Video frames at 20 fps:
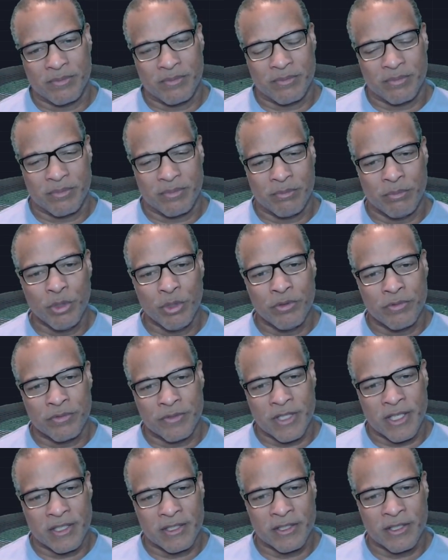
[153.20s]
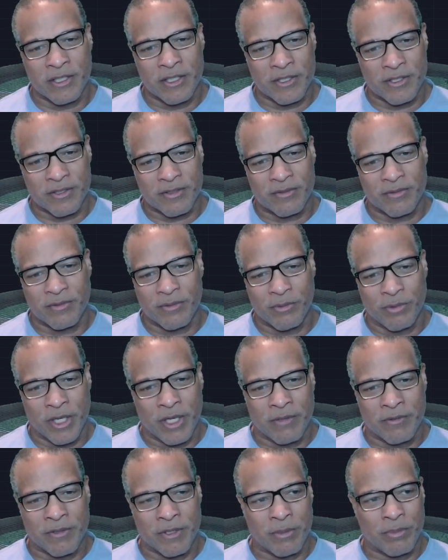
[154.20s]
moved at least
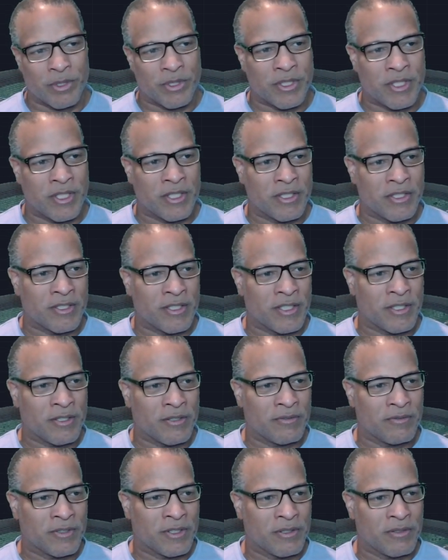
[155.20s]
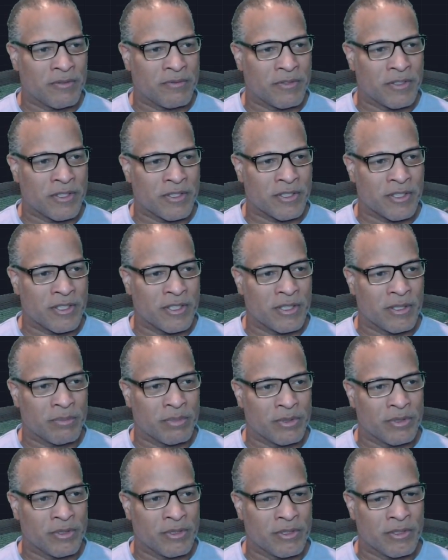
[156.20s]
whatever the percentage. Like over here, for
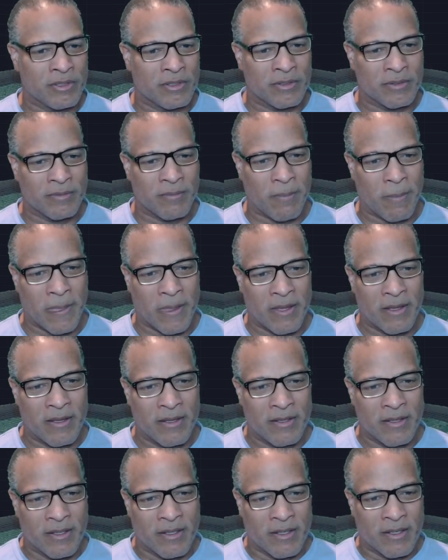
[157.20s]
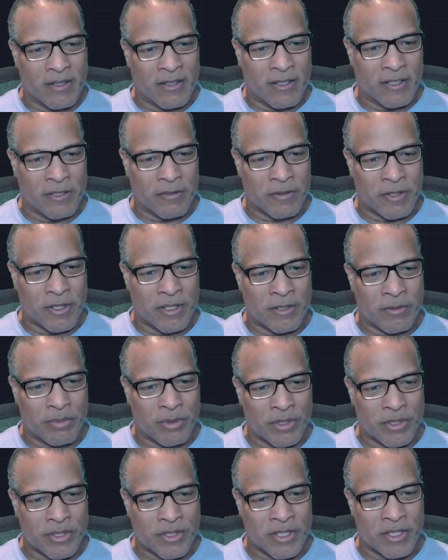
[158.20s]
example, I've got a
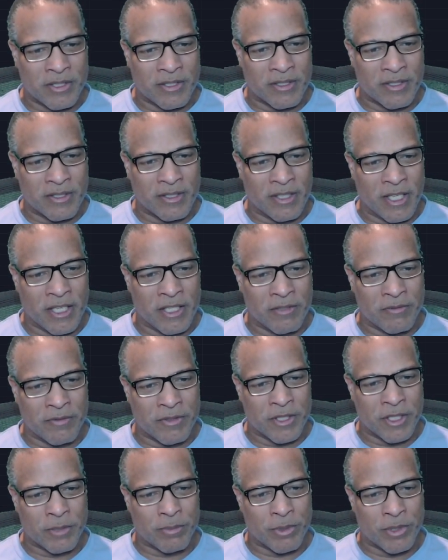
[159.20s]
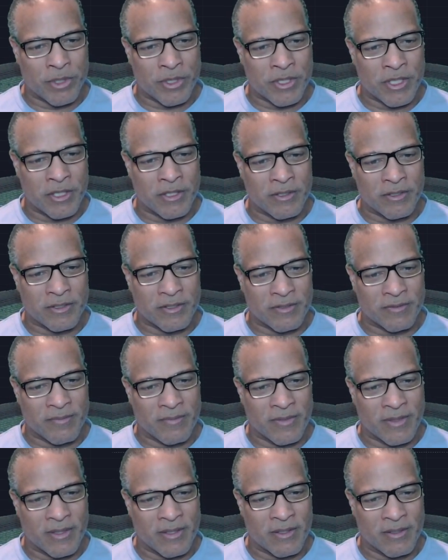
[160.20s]
percent gain of 6%.
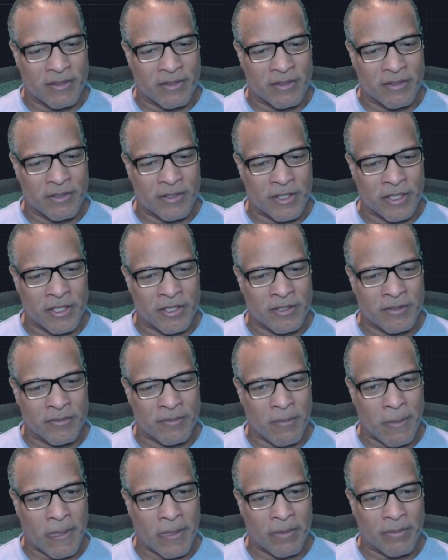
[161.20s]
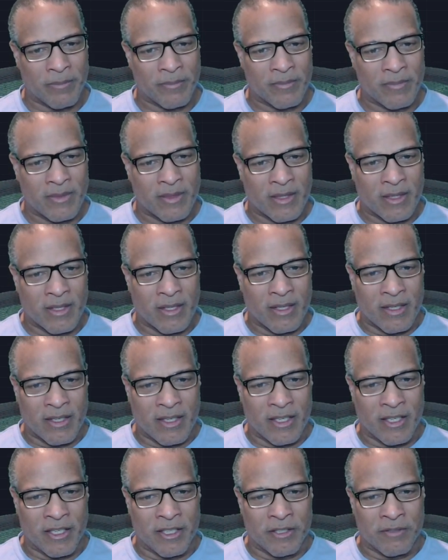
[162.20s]
Okay,
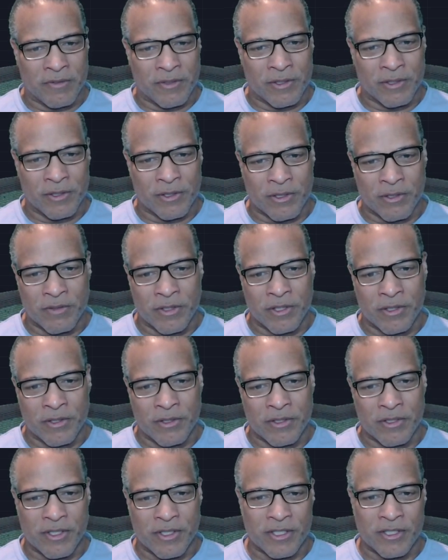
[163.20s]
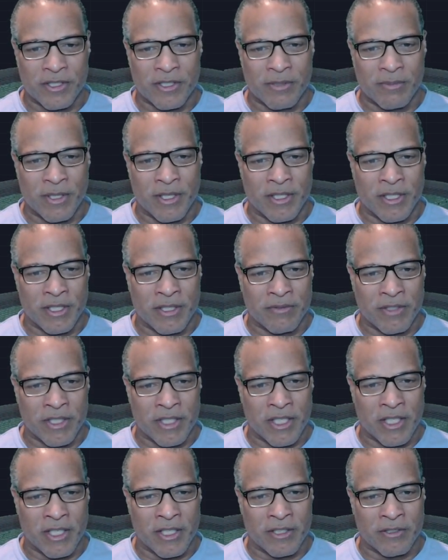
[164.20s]
and if you look over here, just about every
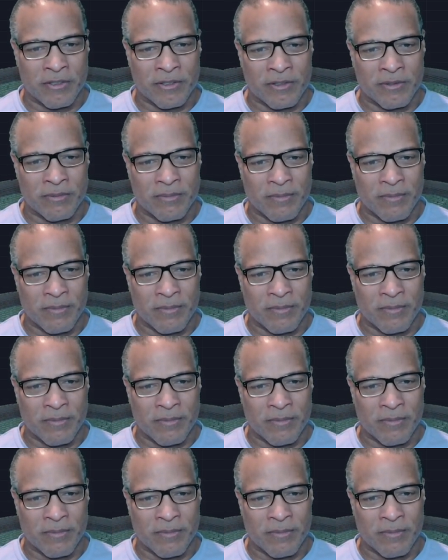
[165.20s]
candle